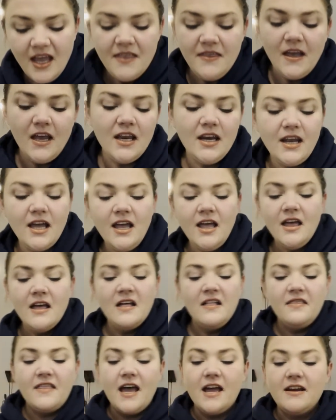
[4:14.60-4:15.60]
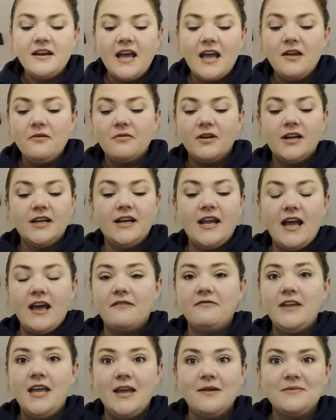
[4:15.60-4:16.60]
And then that night we're gonna
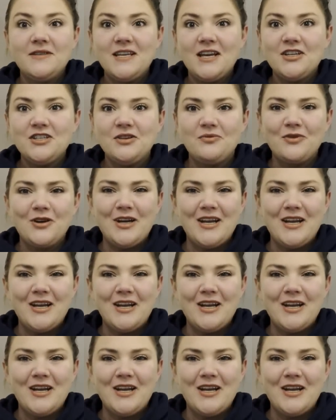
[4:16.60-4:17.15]
have camp session,